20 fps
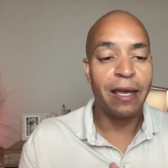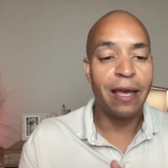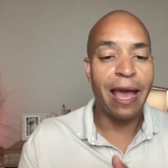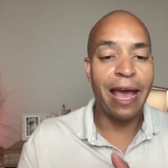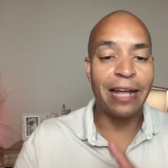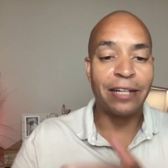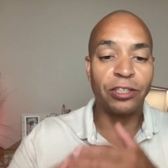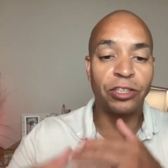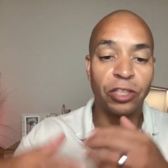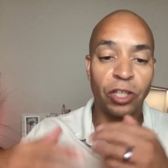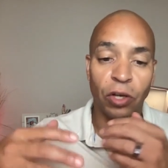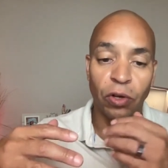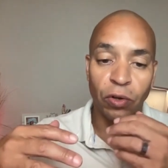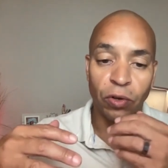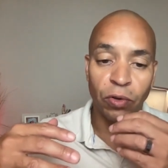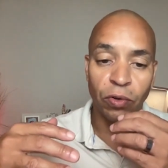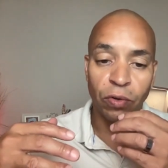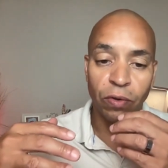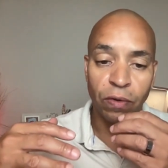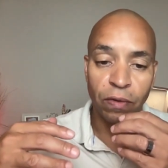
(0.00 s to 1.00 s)
And
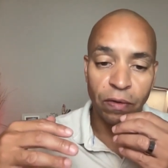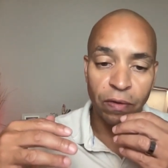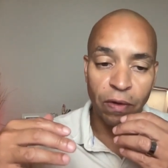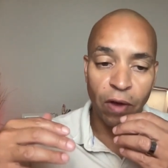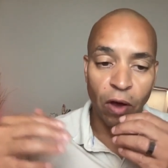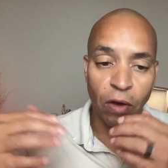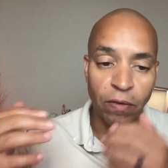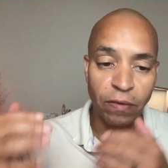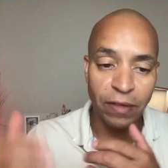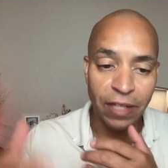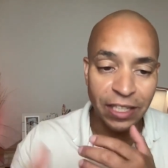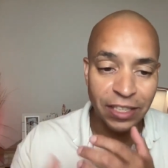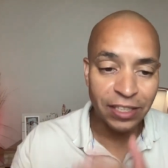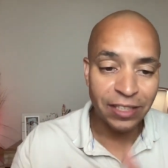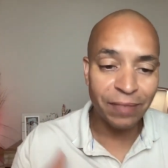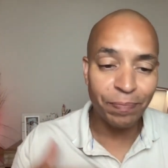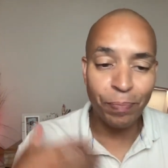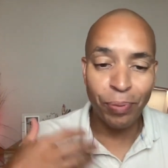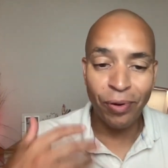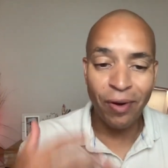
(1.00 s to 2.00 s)
so
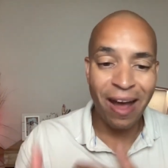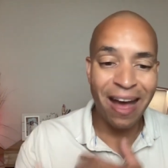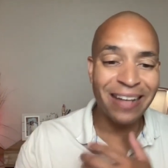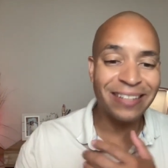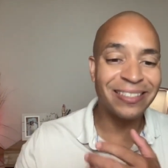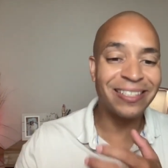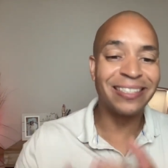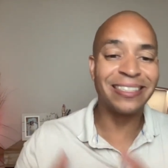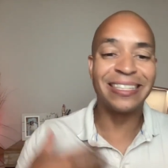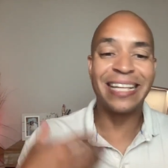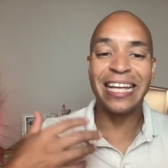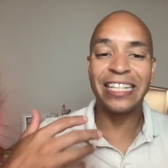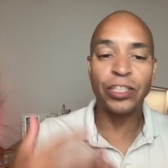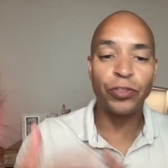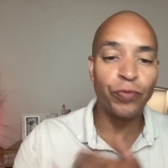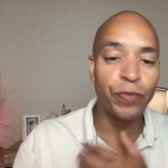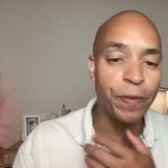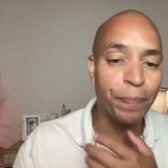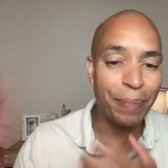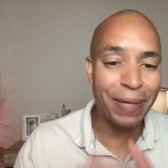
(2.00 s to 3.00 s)
this process
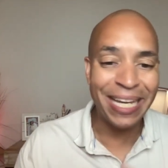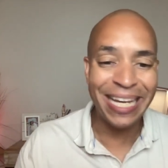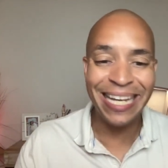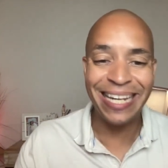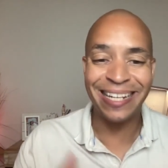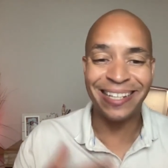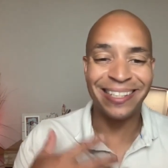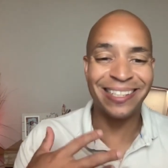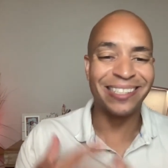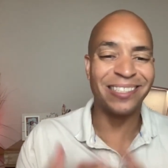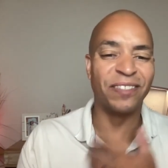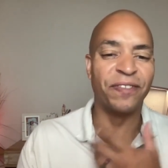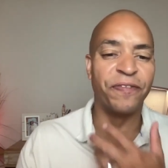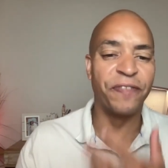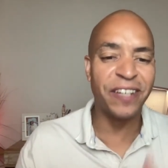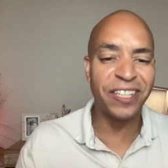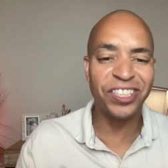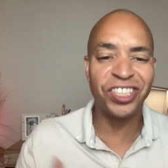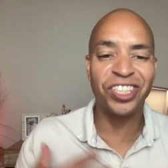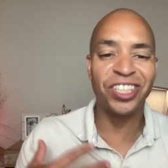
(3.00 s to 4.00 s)
gets repeated, this
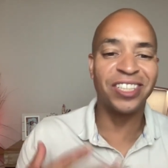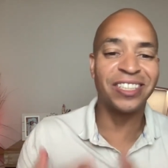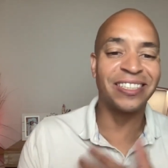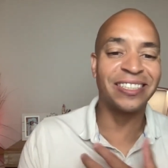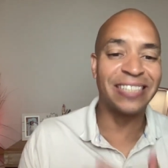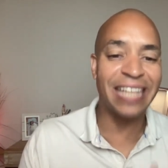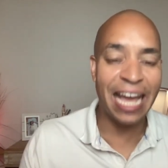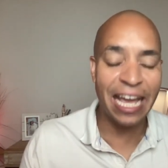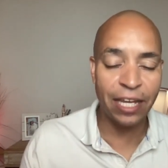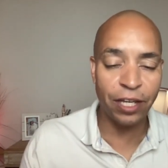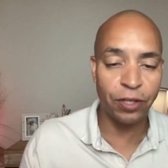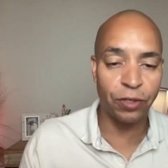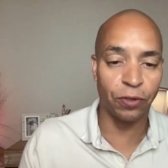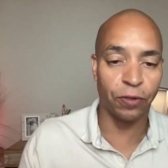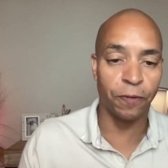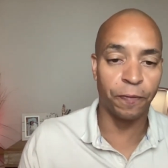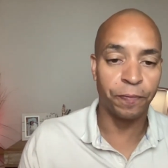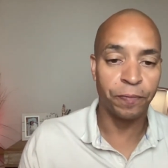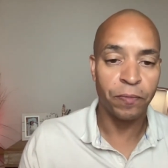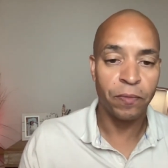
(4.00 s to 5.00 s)
vicious
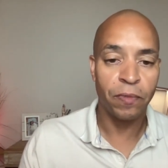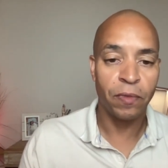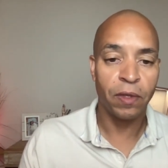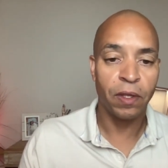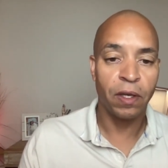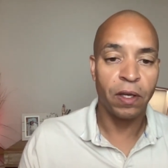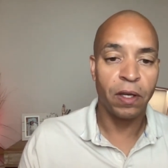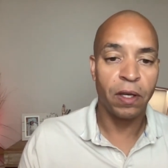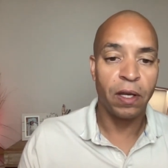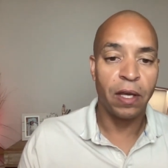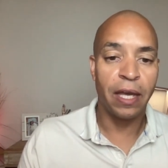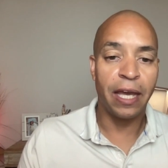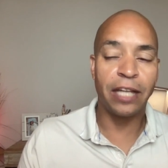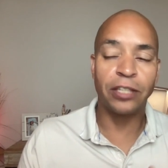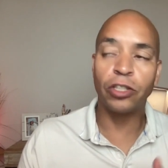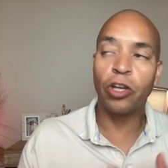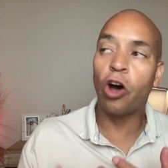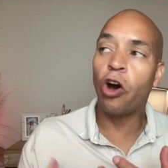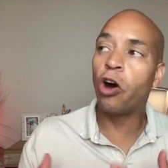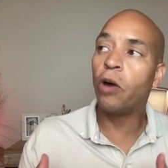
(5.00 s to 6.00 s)
cycle
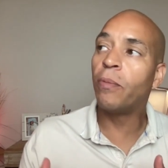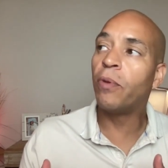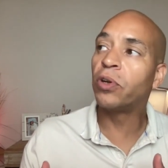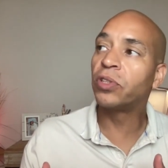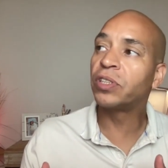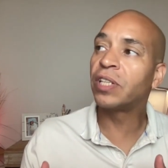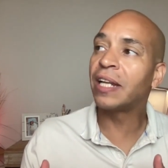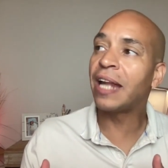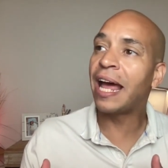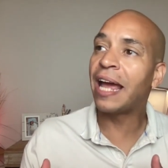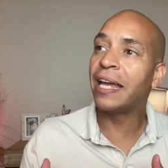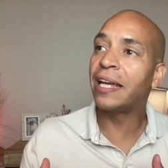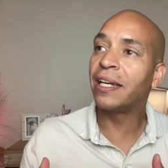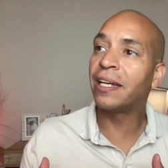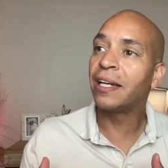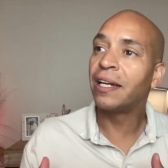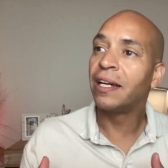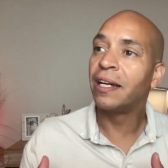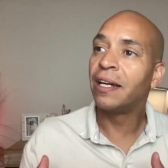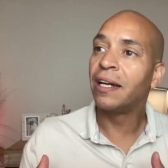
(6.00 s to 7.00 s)
it's almost
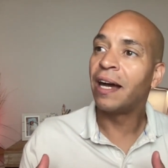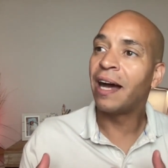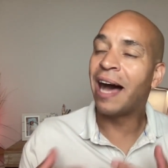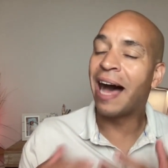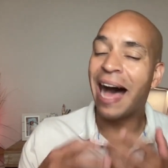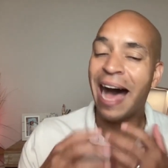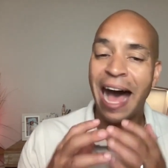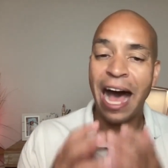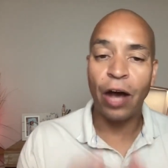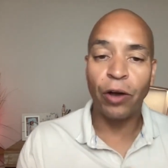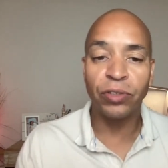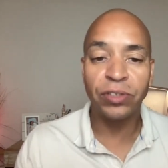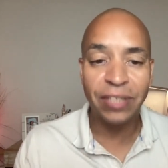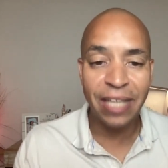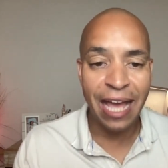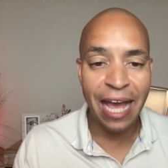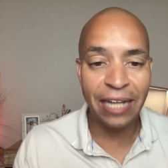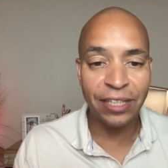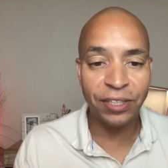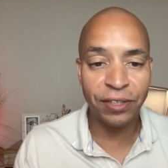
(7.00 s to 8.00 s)
like a house
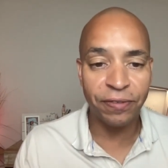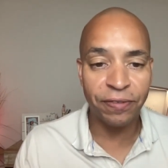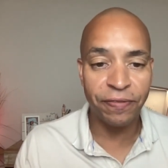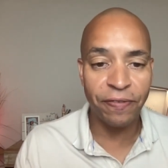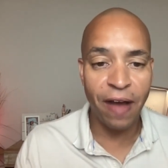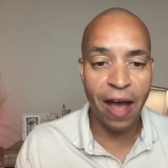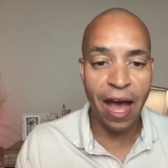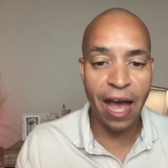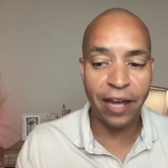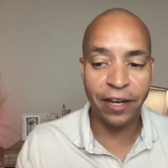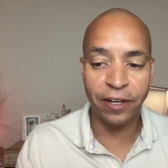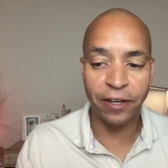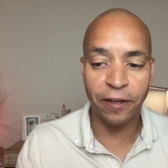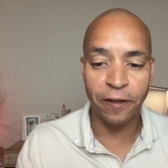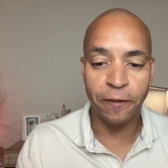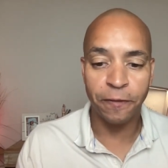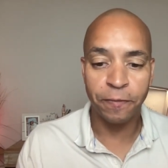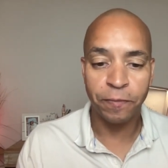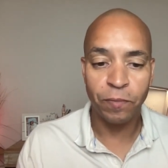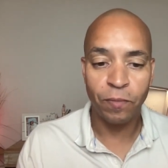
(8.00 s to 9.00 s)
catching
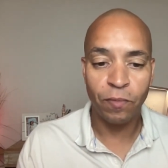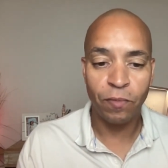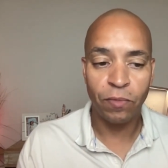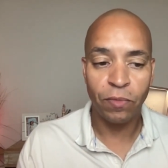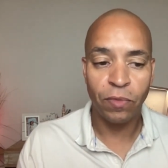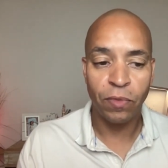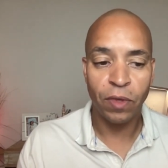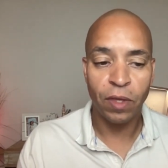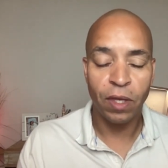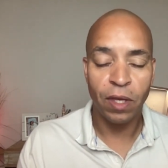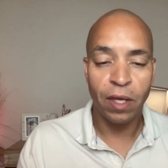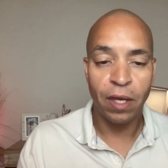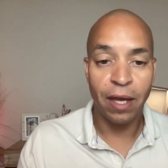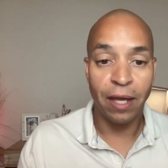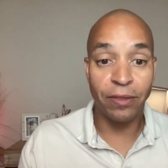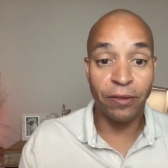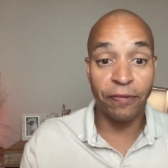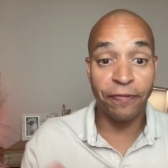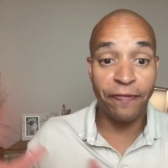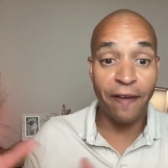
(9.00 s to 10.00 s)
fire.
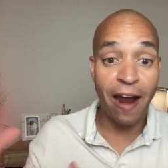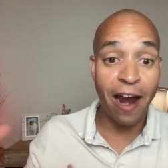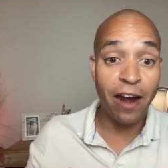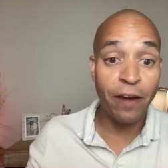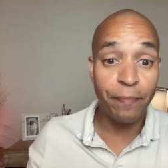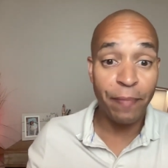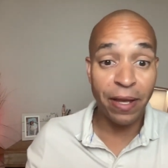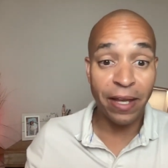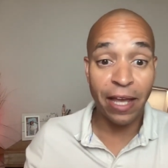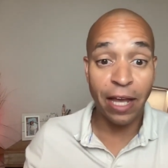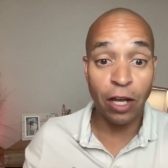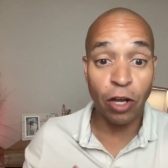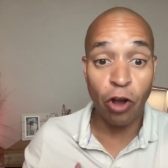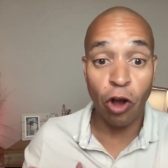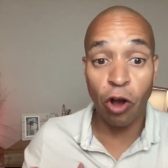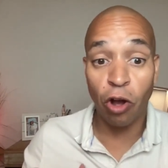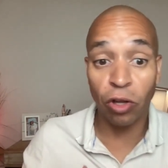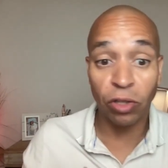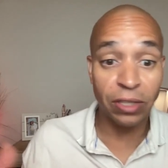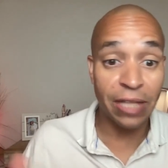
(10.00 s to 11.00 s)
The firemen get
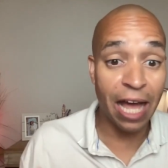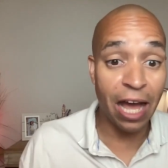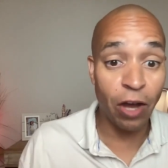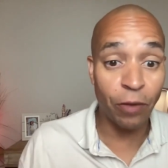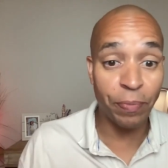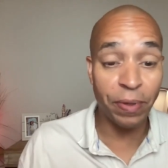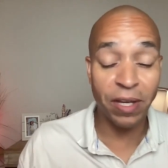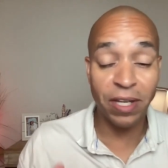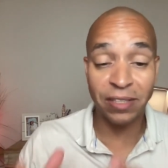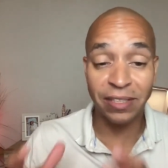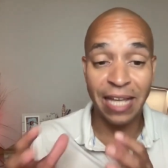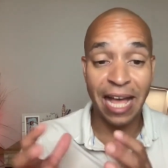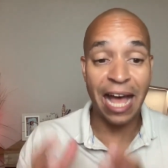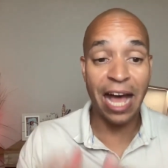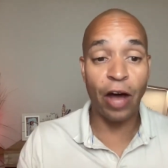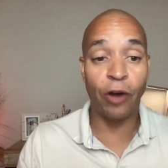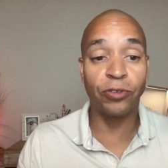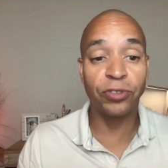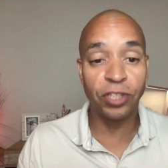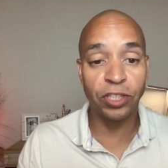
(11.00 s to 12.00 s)
called out because the
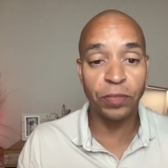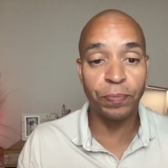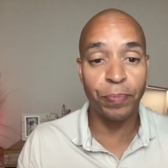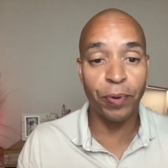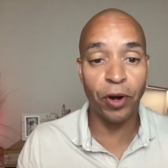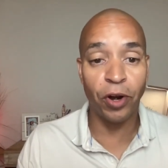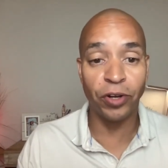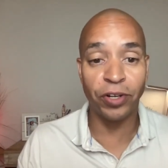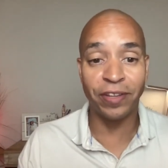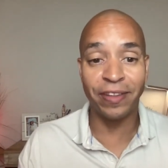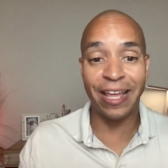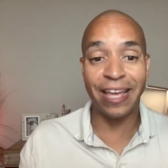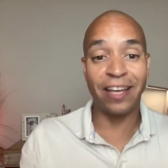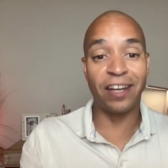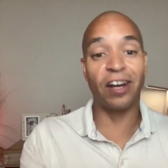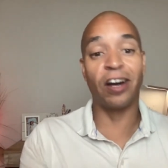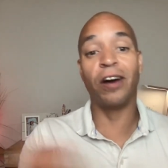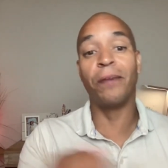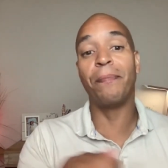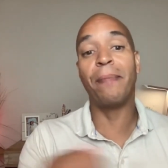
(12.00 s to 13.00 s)
house is burning. They
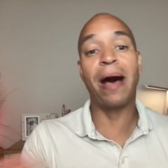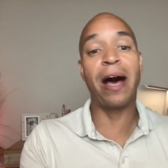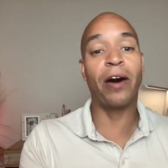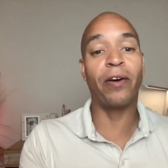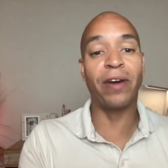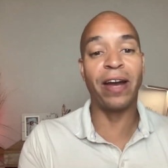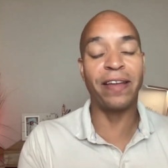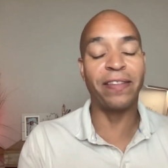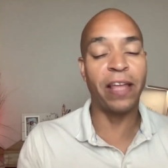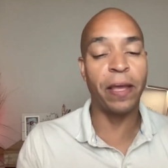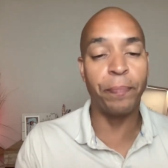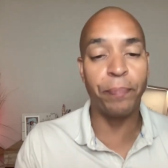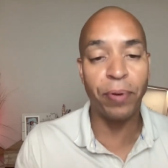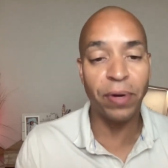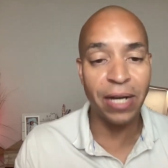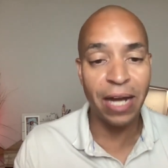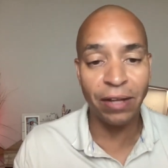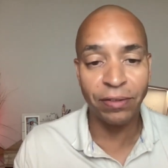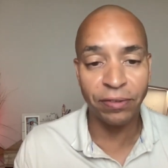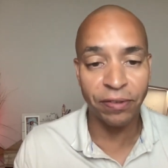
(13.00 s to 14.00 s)
come out and they
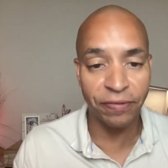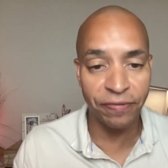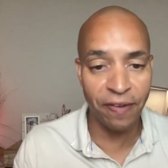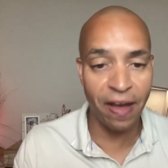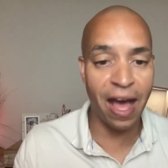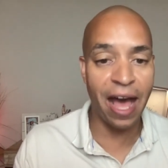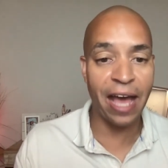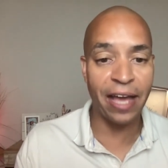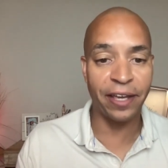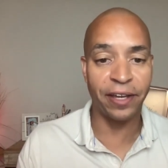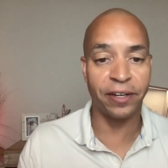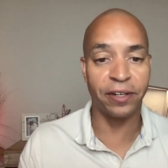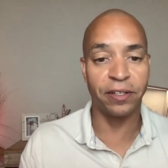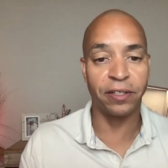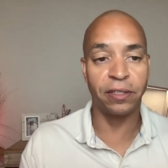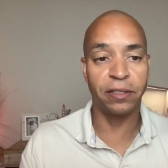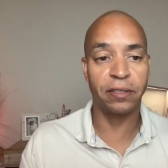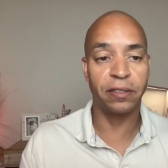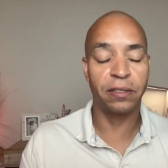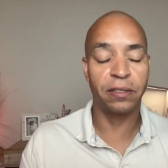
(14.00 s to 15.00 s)
put out the fire,